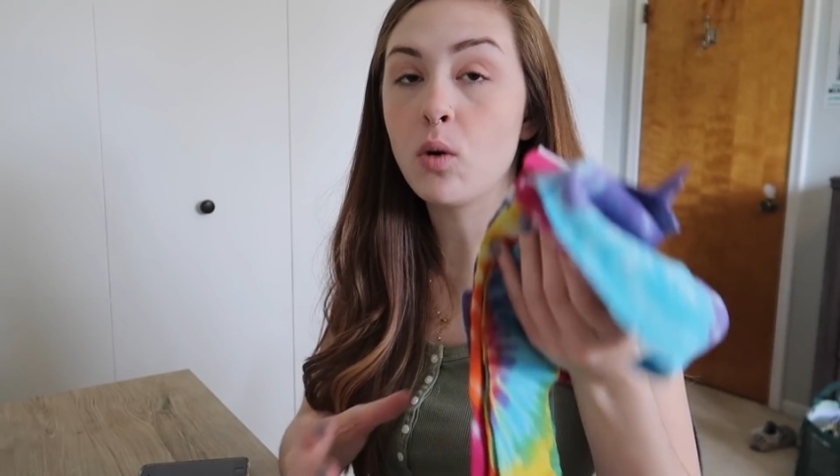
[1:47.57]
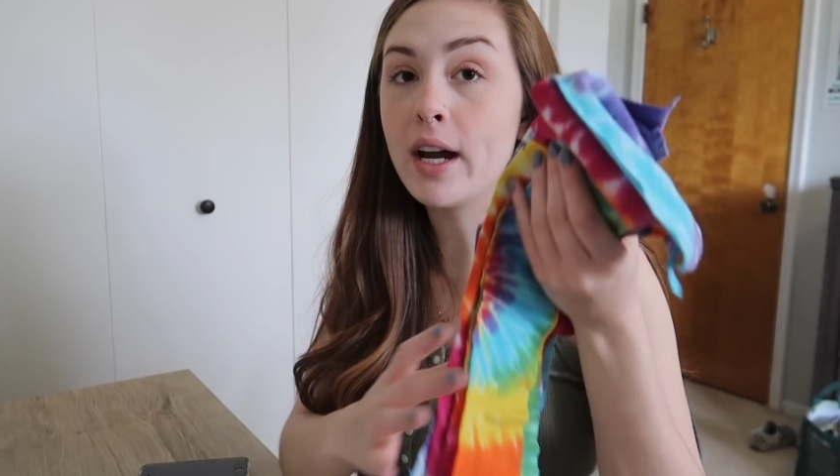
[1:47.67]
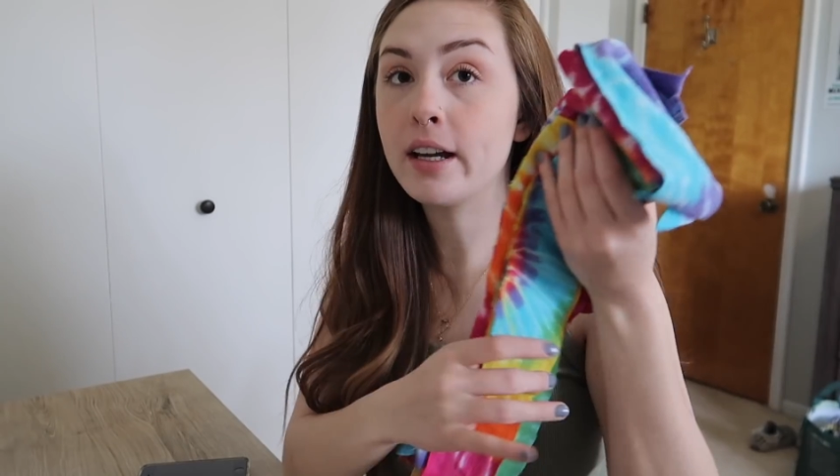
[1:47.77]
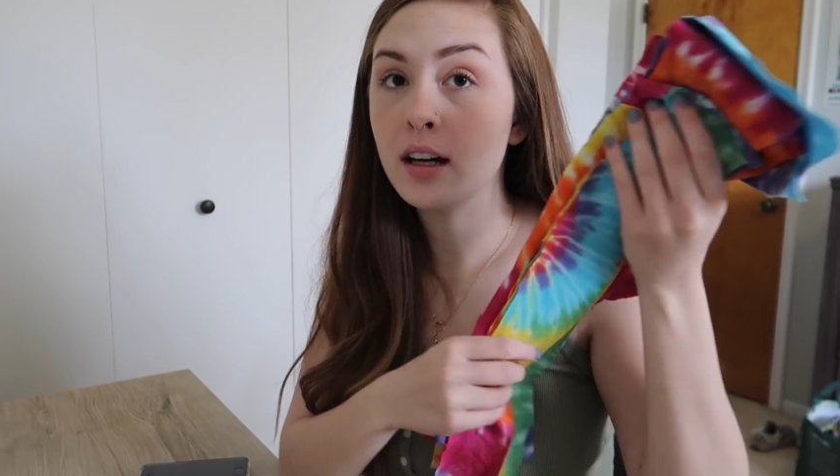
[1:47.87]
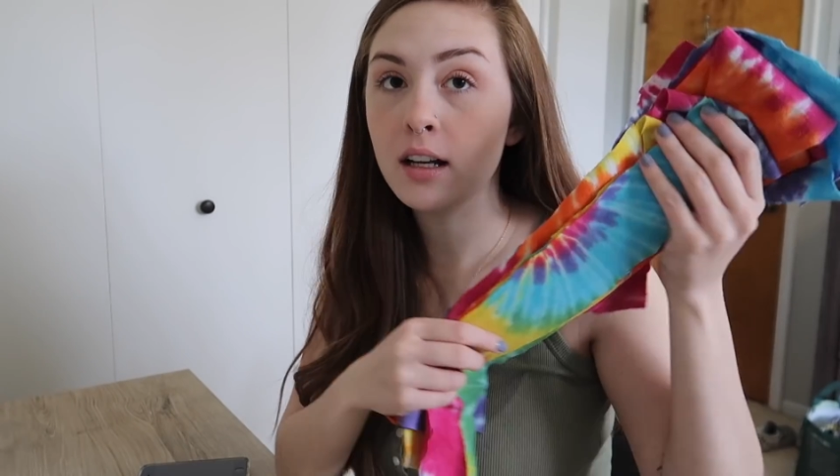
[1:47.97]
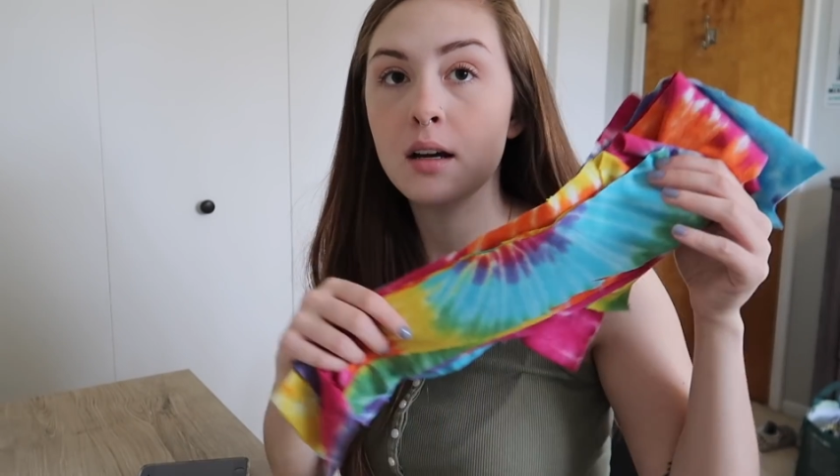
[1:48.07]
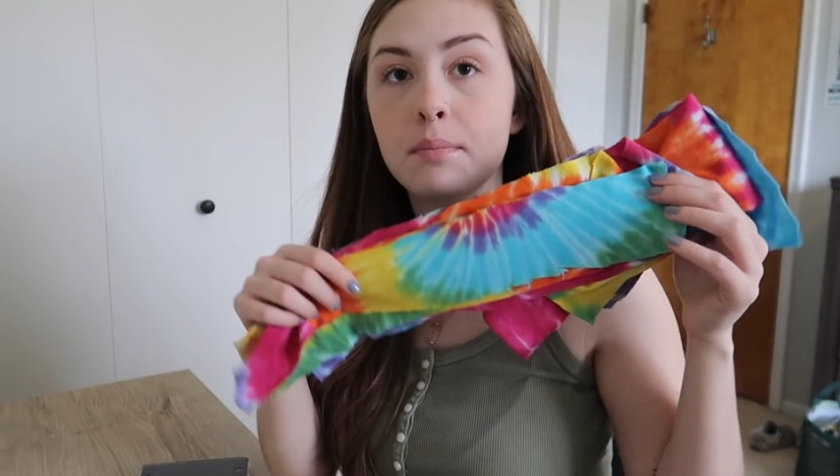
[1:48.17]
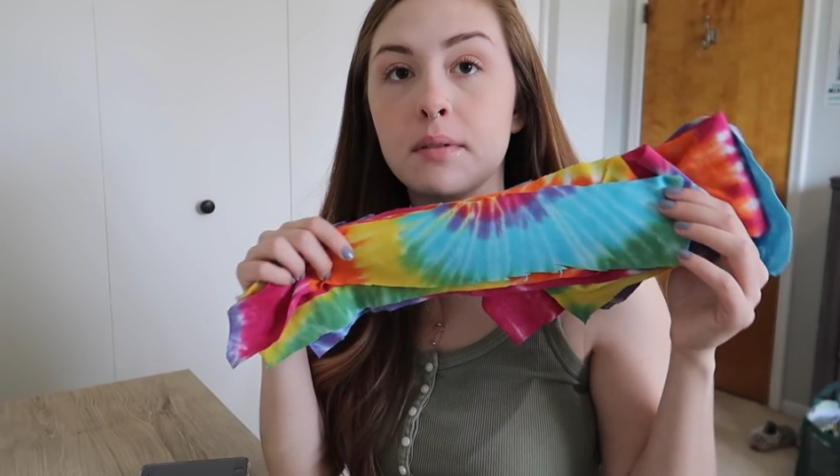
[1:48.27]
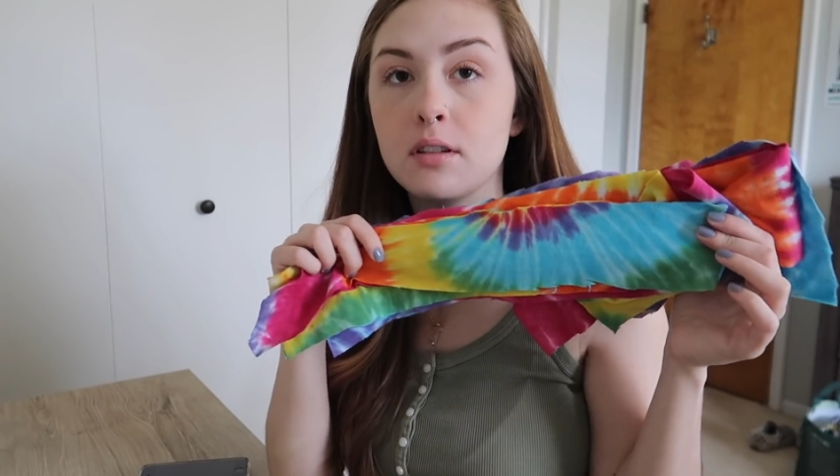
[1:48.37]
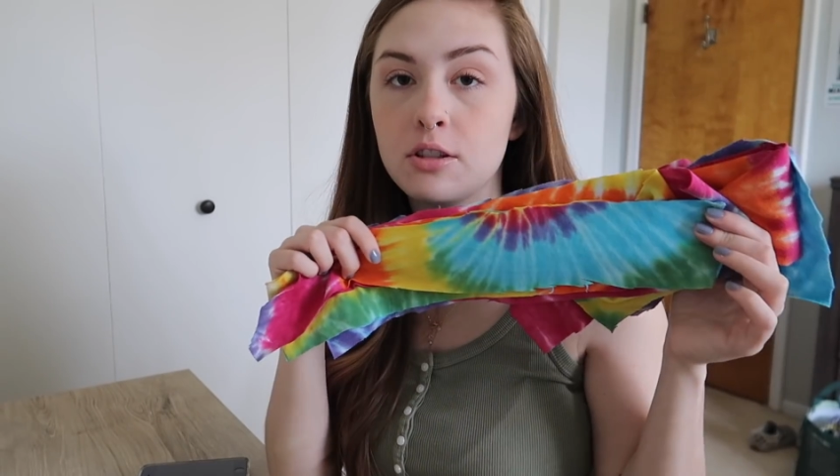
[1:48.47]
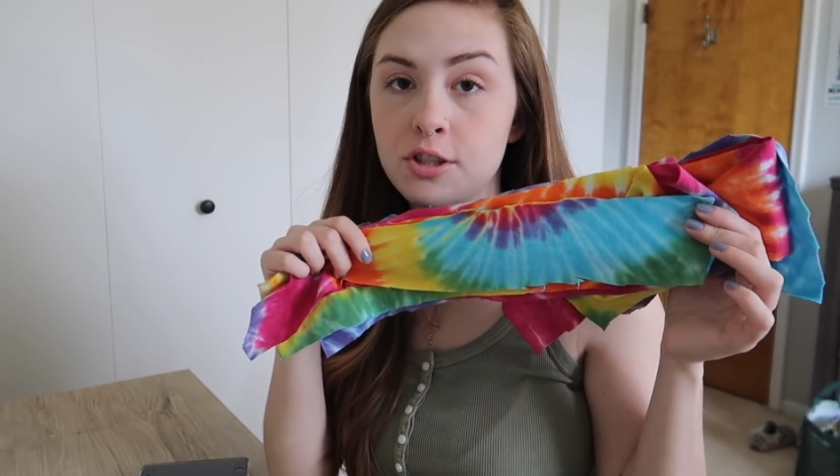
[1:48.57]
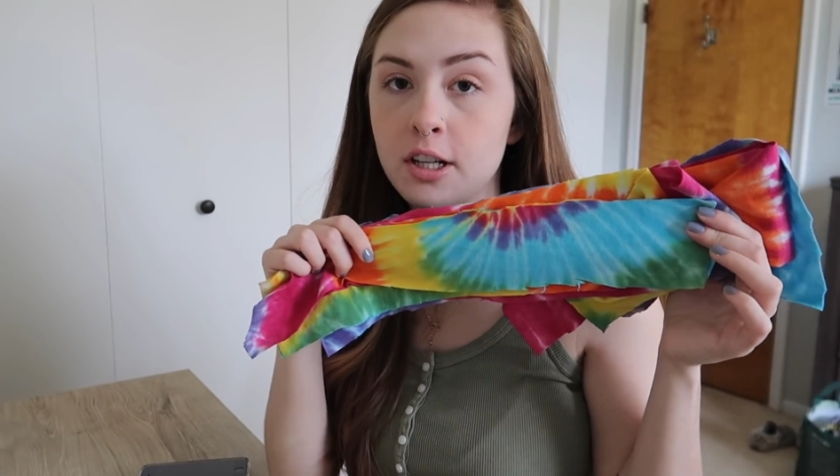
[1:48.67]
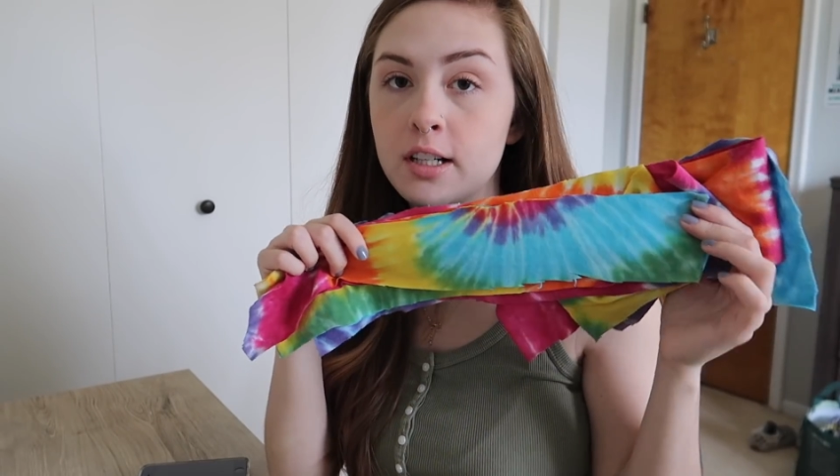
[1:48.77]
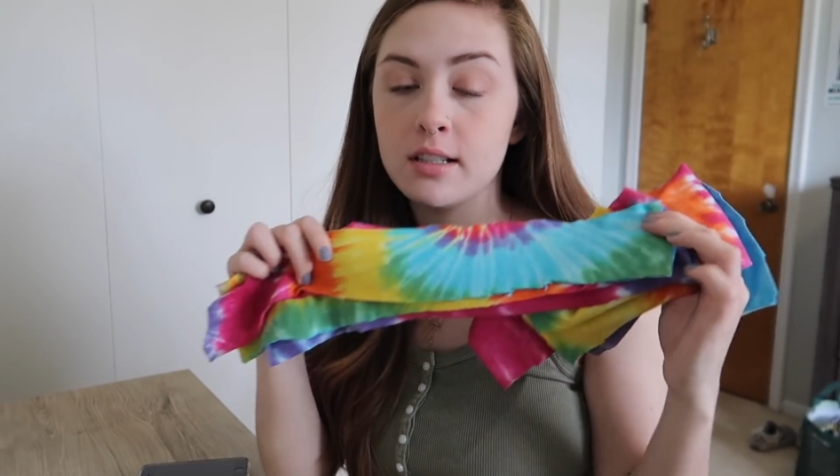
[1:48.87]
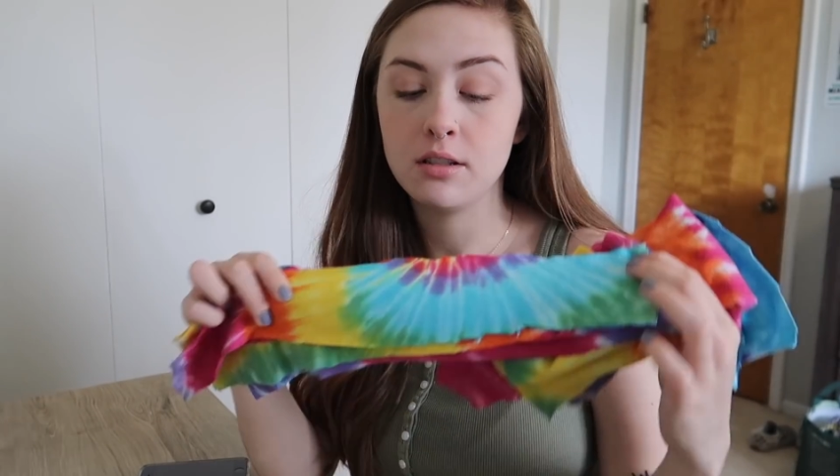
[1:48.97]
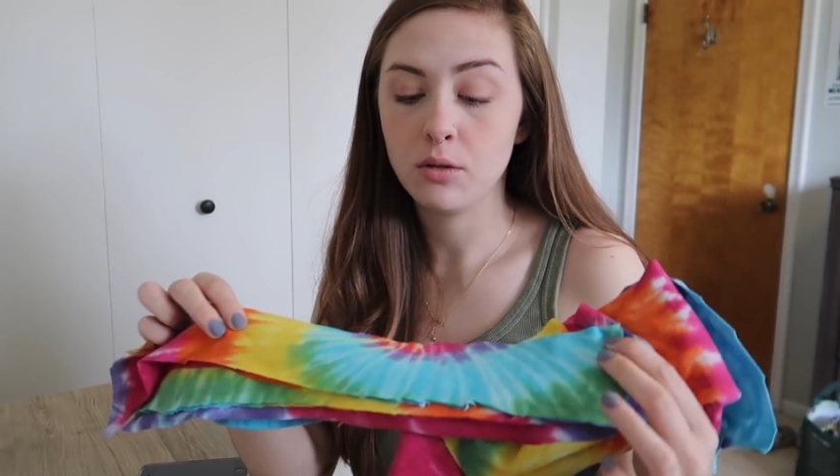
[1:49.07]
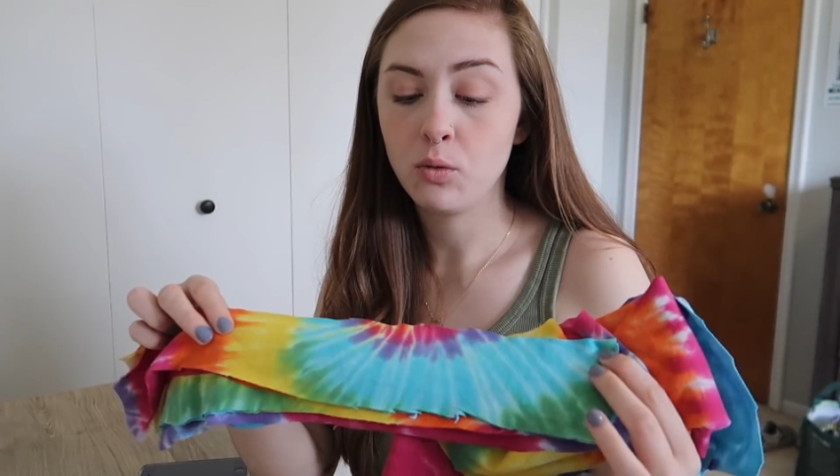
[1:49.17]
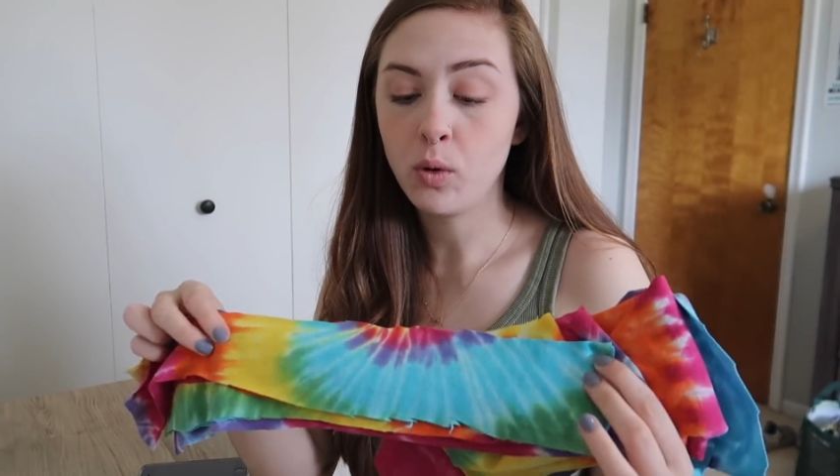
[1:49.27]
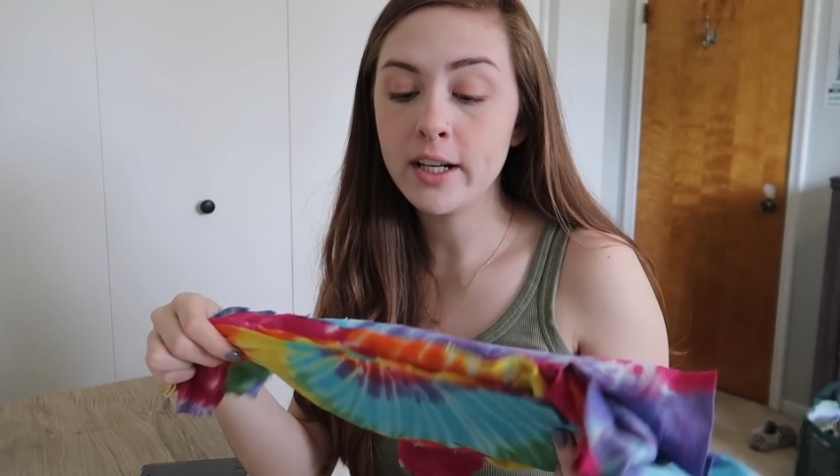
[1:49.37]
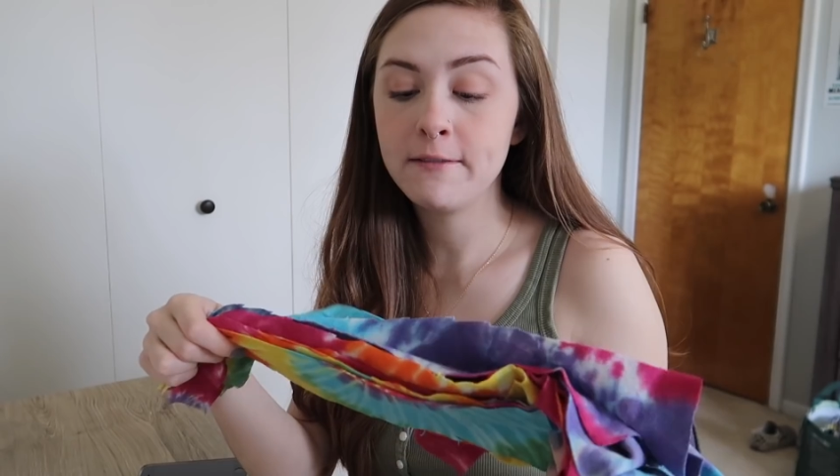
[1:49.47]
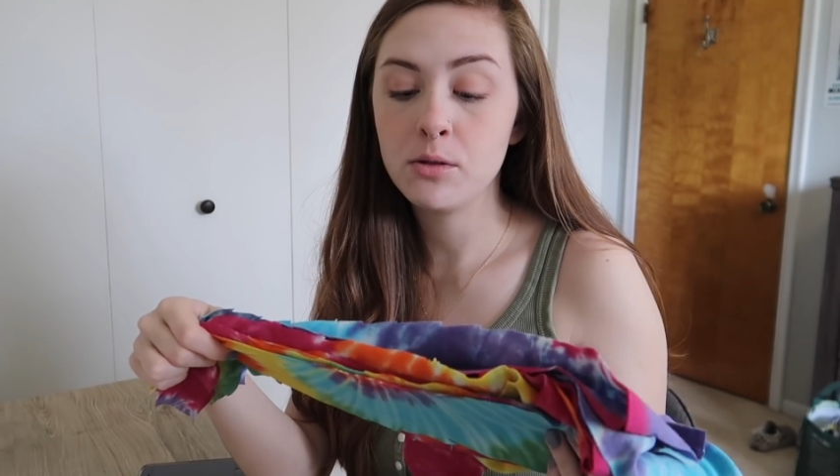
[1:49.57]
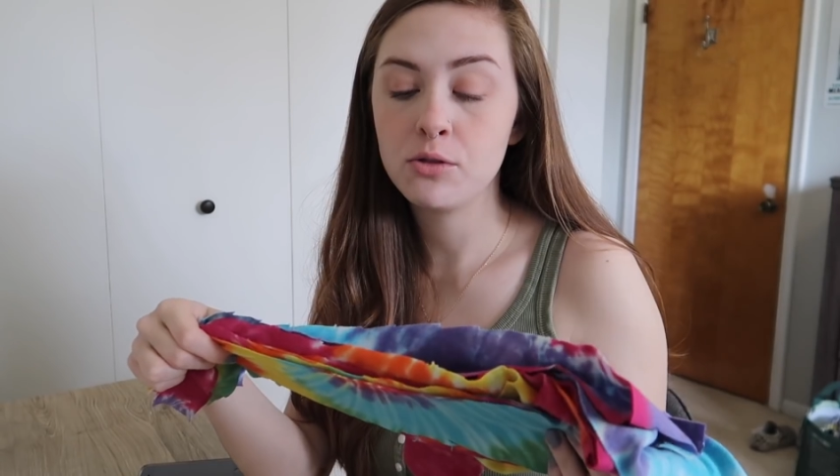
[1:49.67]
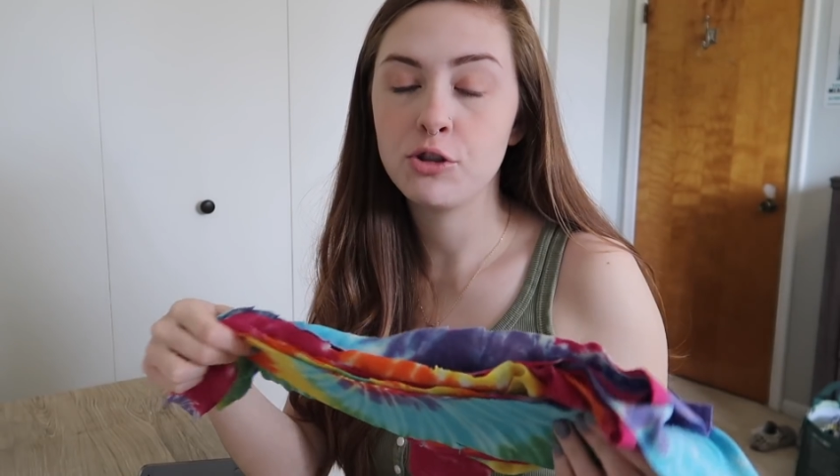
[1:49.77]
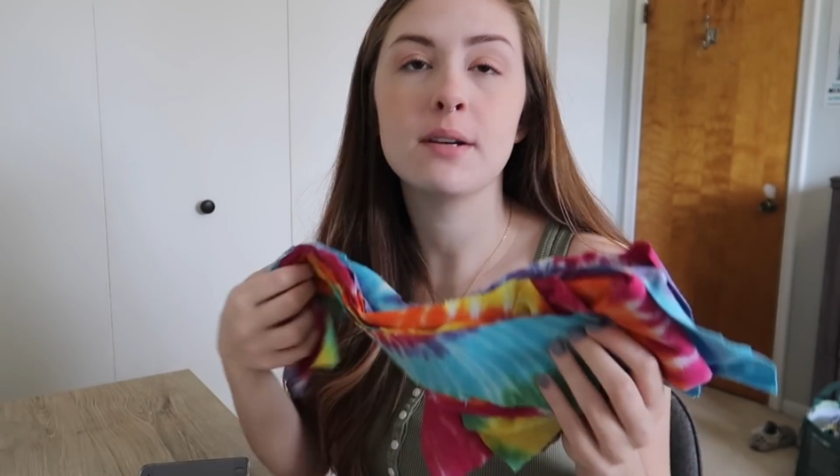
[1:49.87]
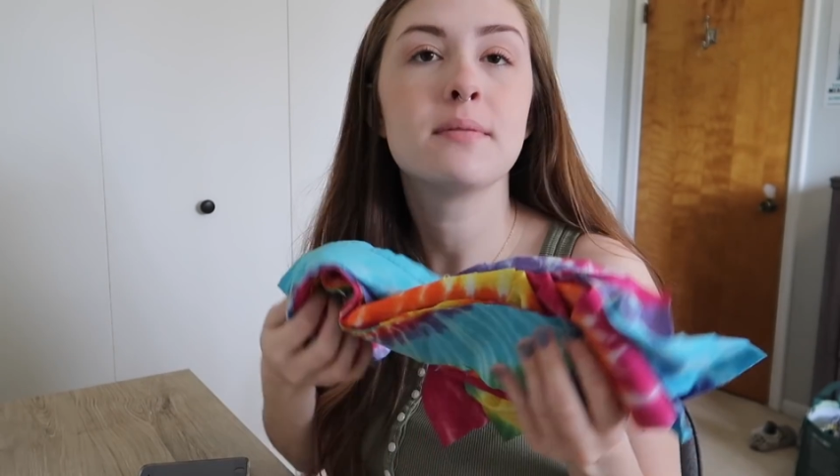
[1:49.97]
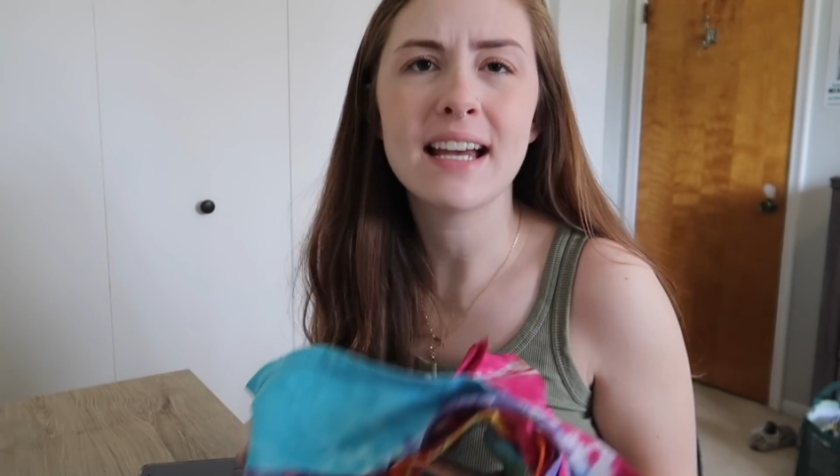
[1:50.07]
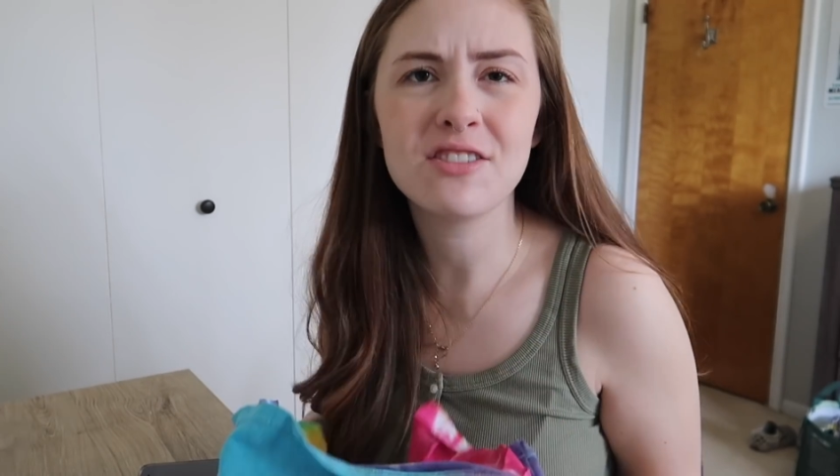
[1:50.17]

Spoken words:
So I cut up the shirt into quite a few strips.